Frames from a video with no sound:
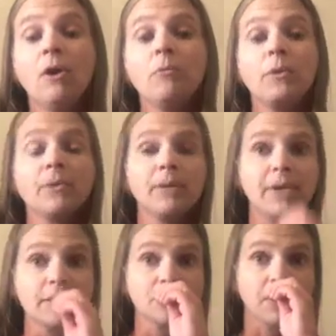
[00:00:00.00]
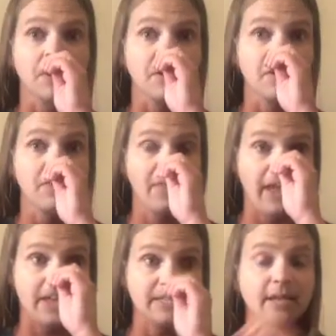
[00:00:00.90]
we want to make sure
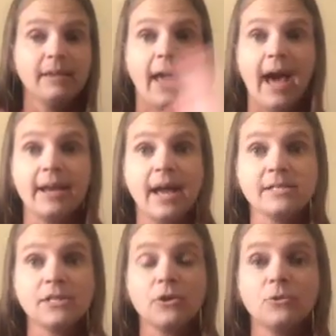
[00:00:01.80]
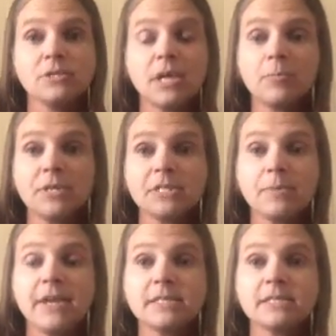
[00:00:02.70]
that cat has their own separate
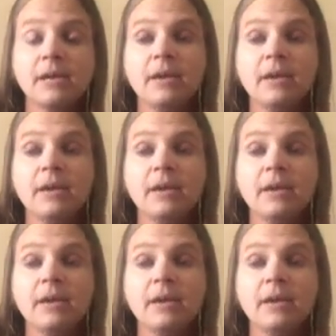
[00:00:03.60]
space